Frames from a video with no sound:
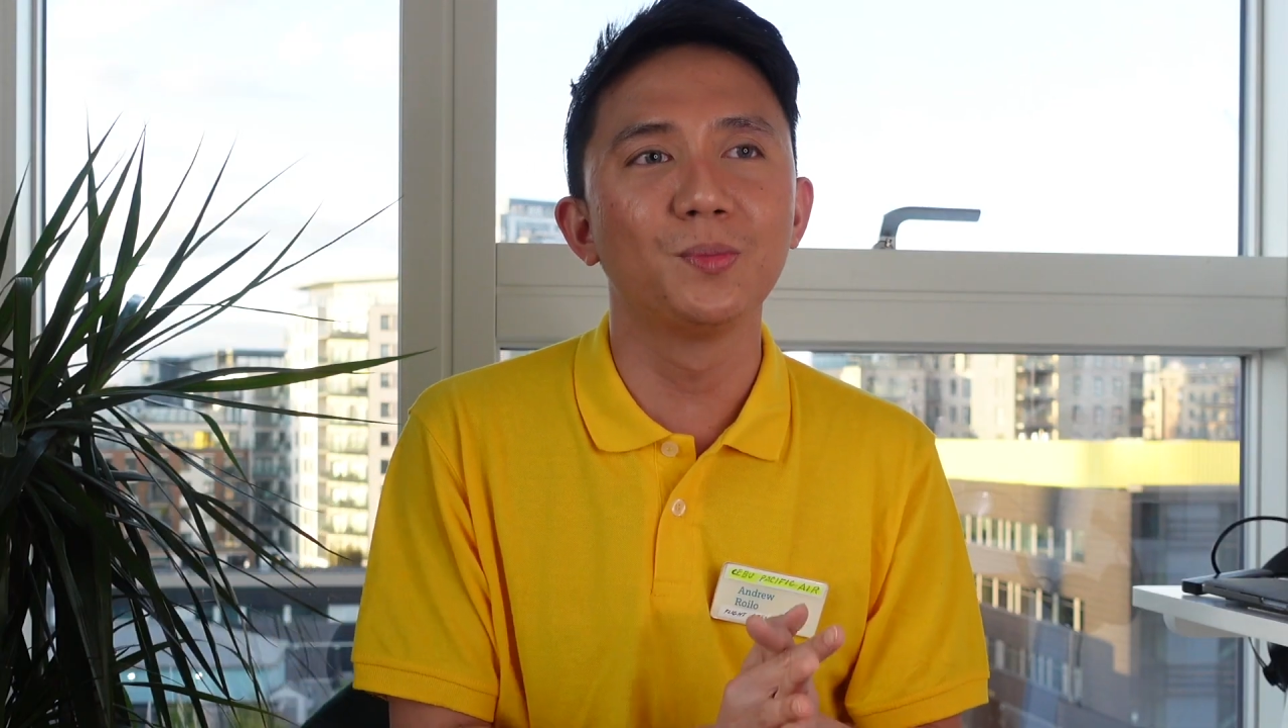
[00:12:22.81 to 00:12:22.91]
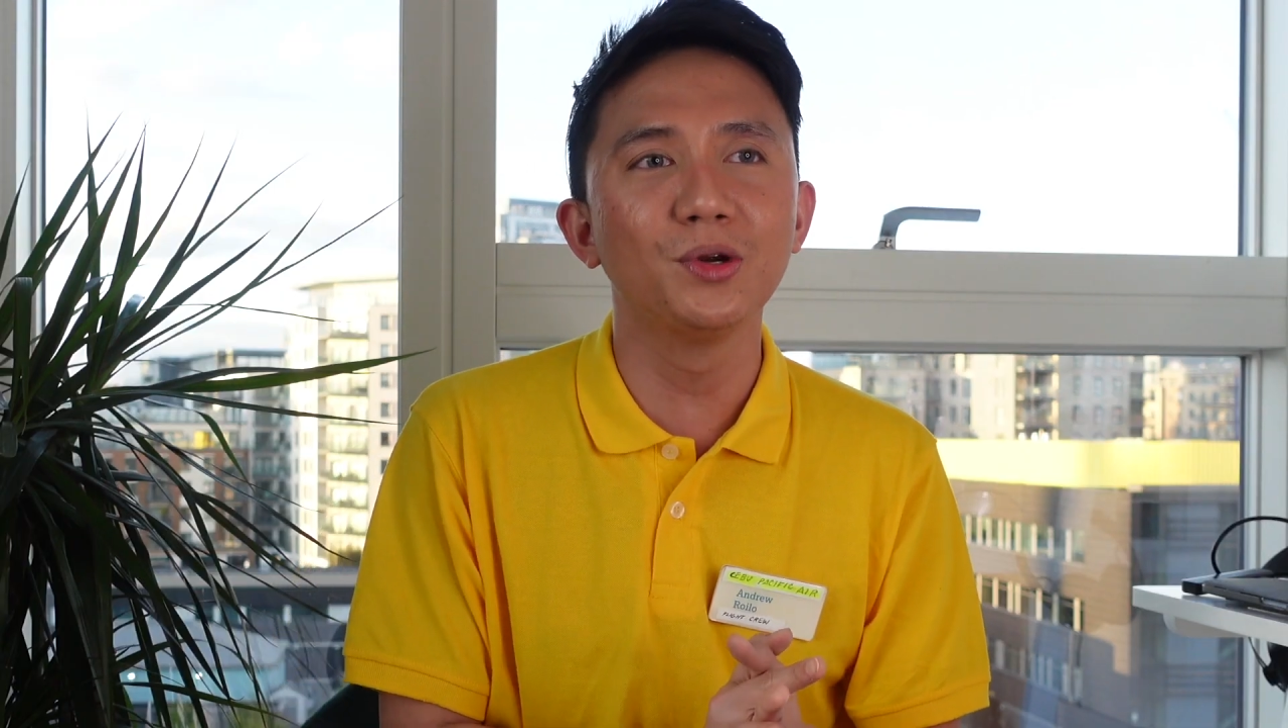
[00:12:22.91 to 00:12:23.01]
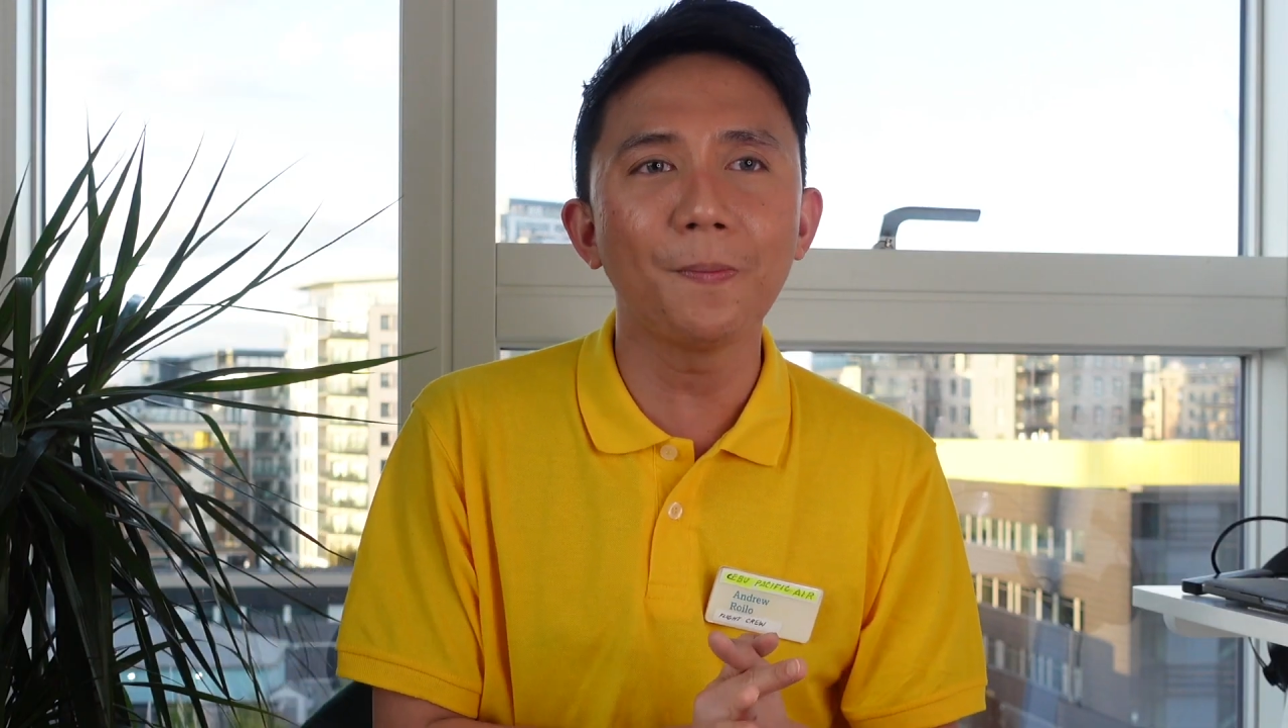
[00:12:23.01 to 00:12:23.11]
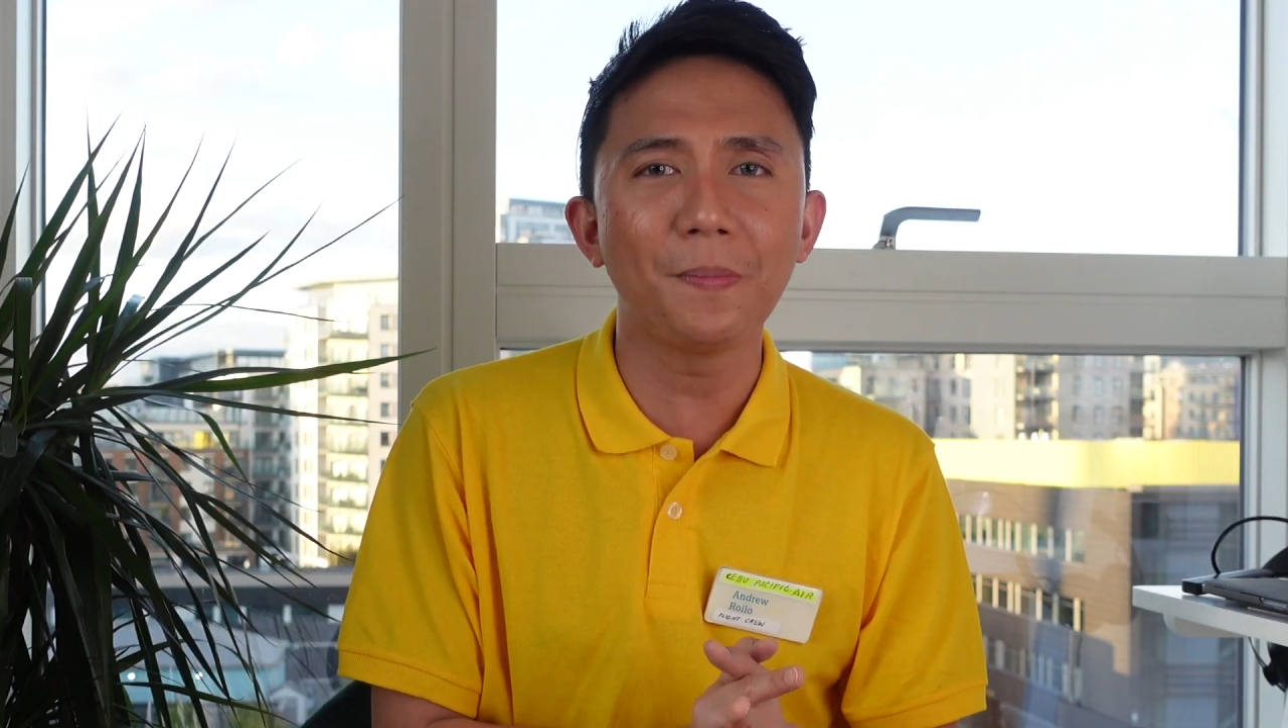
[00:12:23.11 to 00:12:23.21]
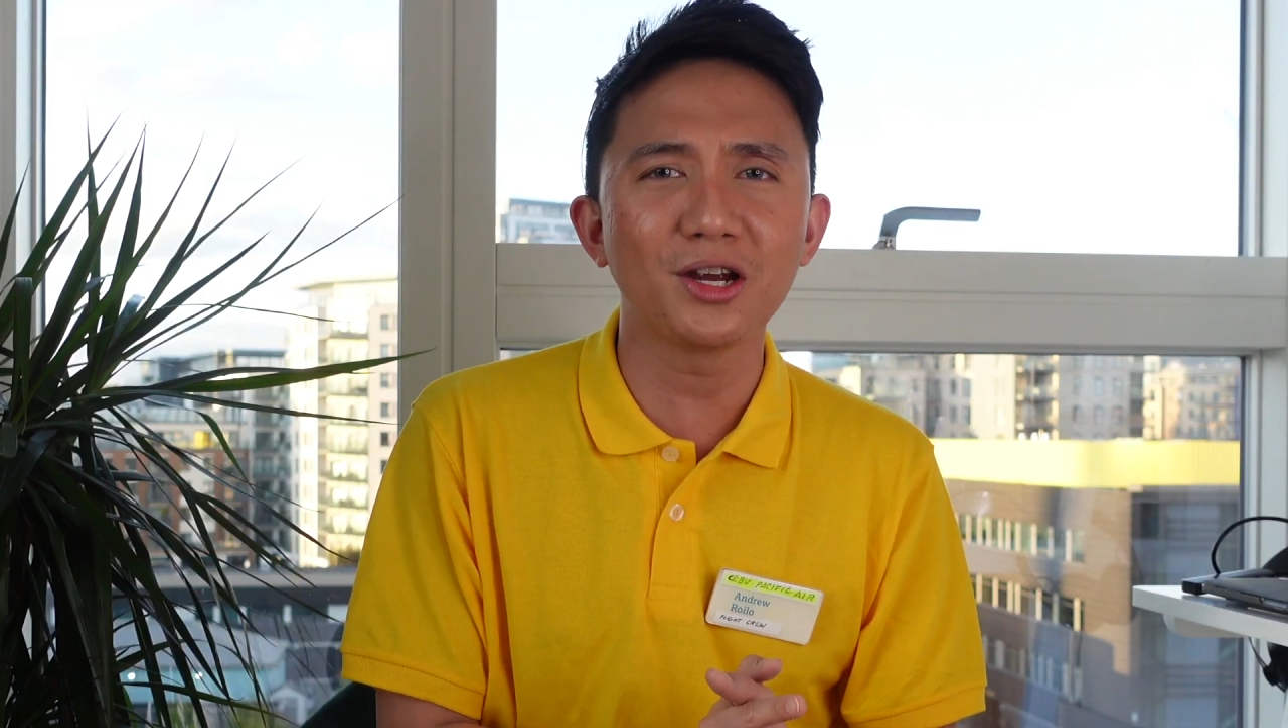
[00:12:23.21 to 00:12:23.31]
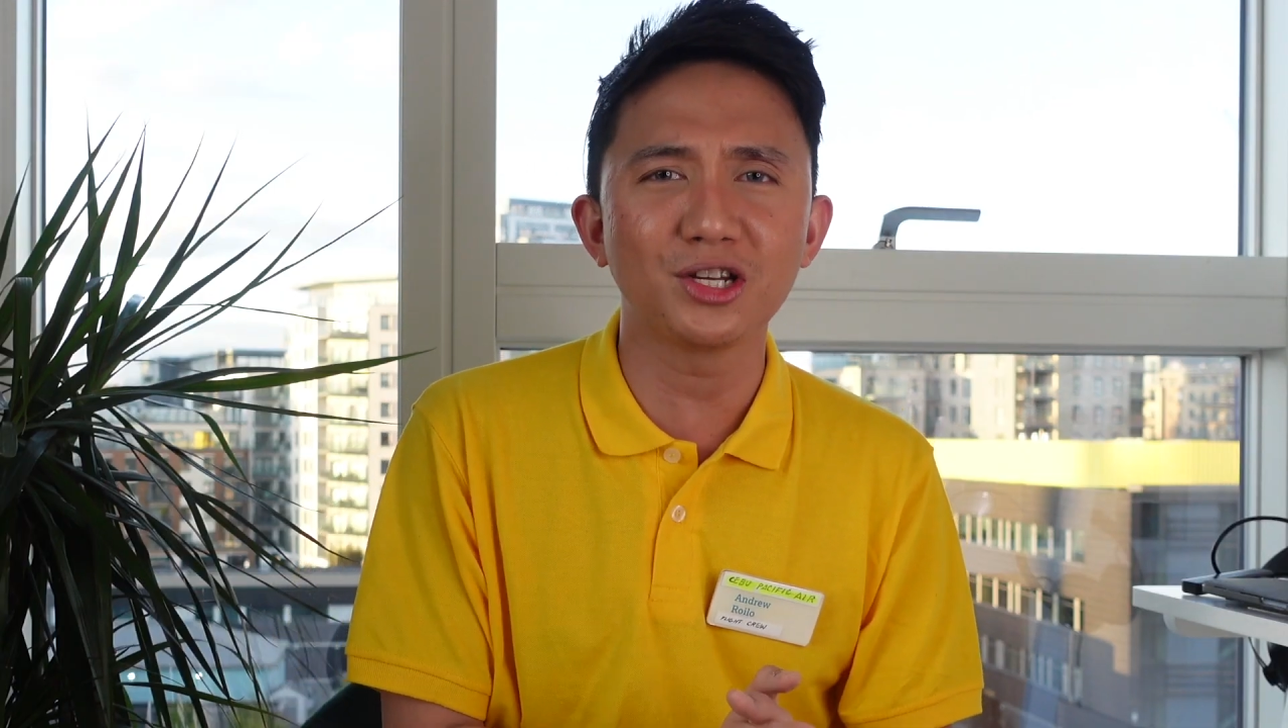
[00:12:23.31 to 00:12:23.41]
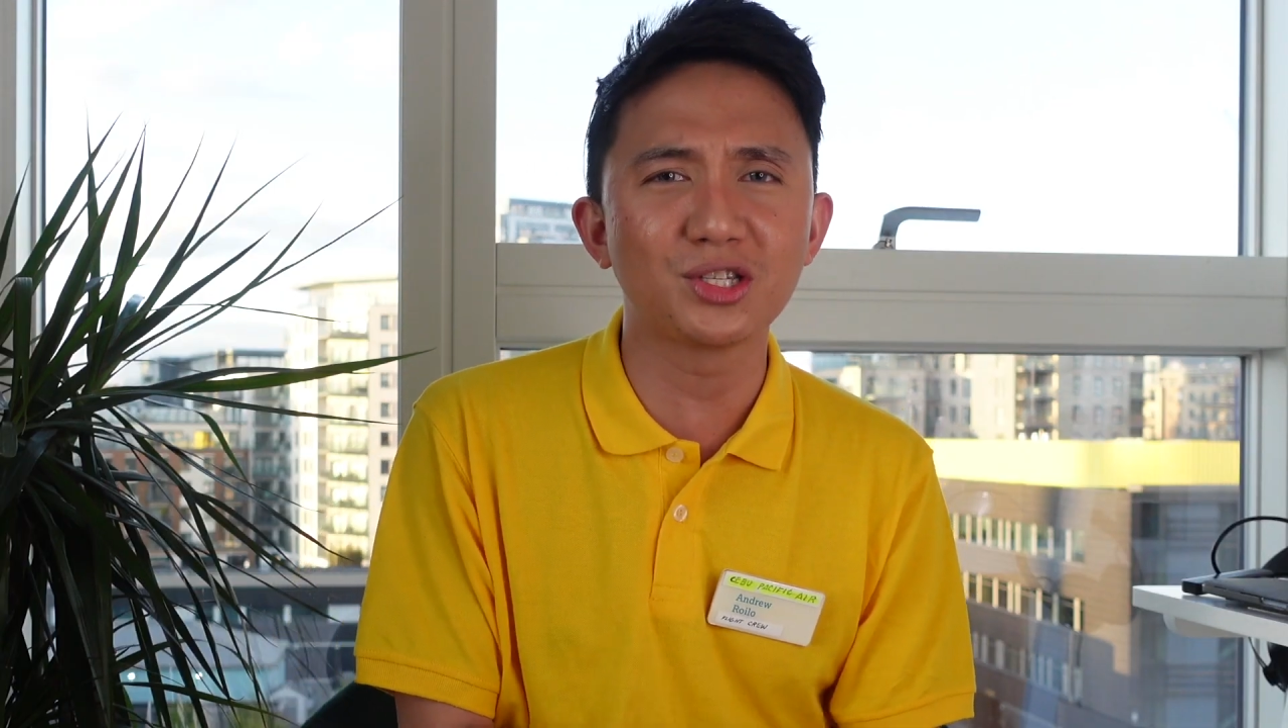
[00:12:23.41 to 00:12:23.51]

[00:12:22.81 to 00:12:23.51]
Budapest,